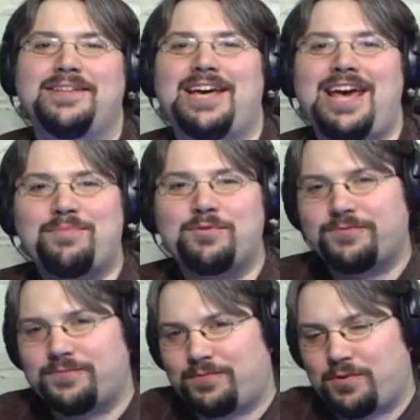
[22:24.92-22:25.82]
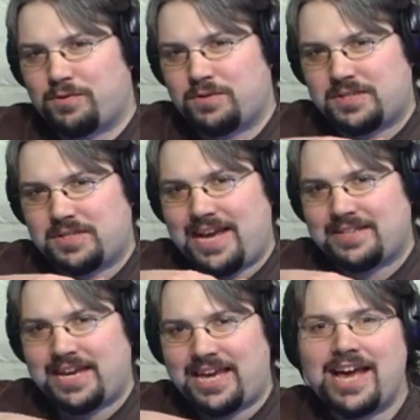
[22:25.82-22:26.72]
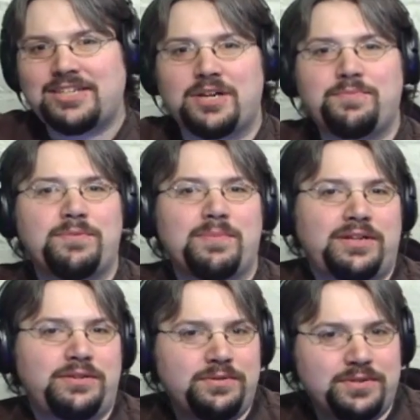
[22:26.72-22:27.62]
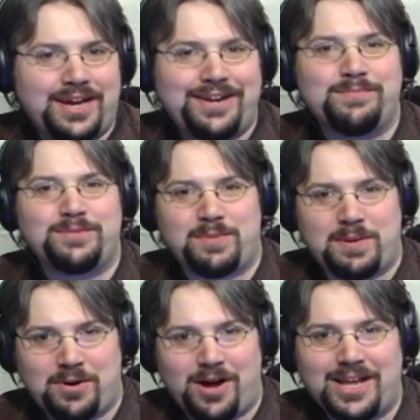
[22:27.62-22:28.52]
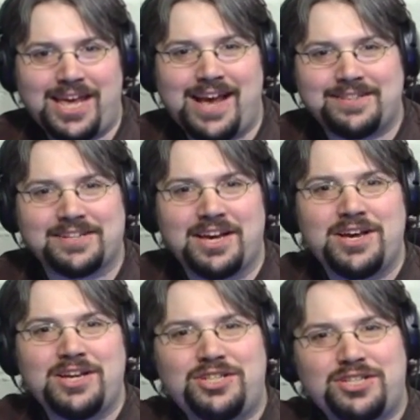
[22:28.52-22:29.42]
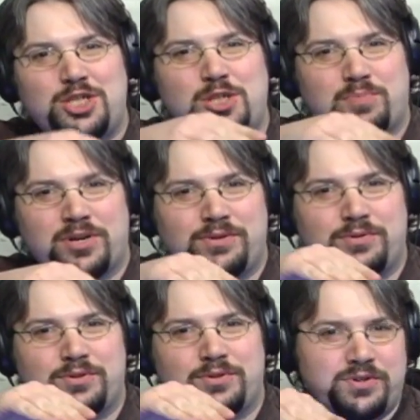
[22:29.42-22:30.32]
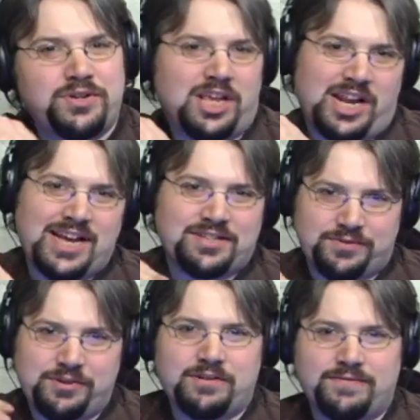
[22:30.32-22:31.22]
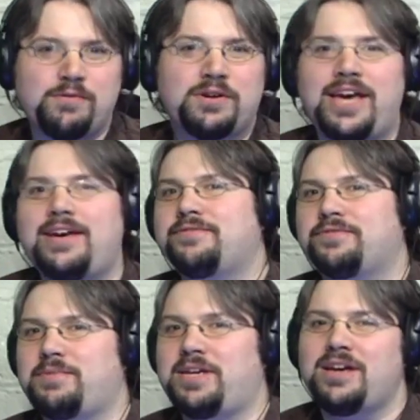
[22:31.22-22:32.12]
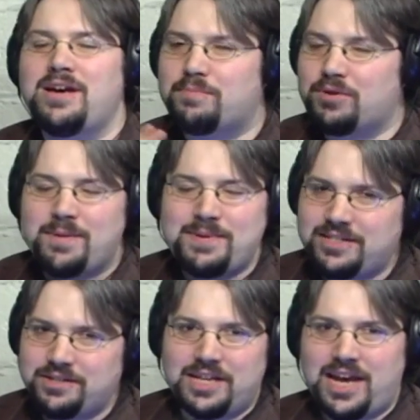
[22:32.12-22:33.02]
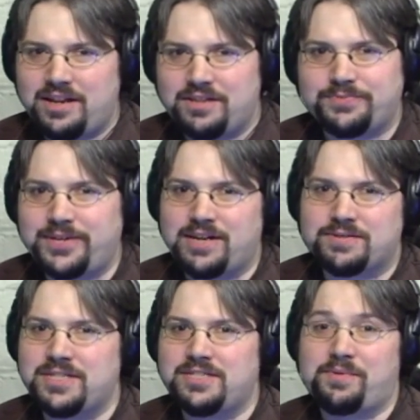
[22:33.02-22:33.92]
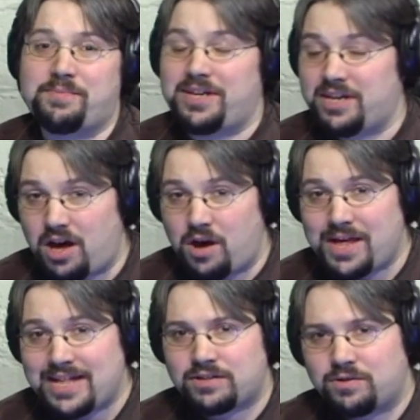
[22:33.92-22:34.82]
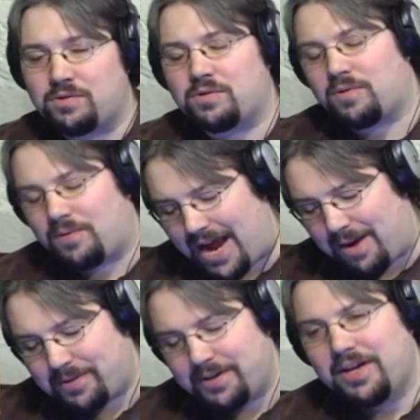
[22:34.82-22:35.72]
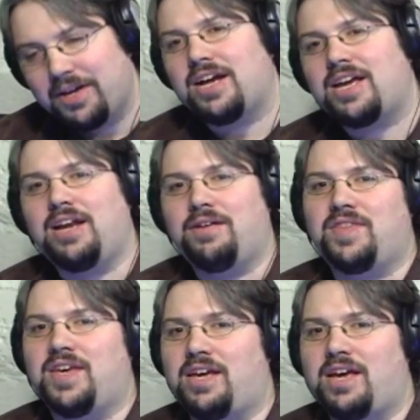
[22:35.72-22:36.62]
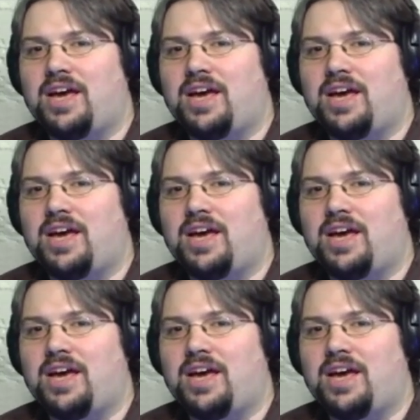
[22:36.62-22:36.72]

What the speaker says: that April Fool's, as I catch up with my news items and my podcasts, just sprinkles through the next 3 or 4 days for me. Probably until the end of this week, I'll see someone be like, "Oh, that's cool, crap," kind of thing.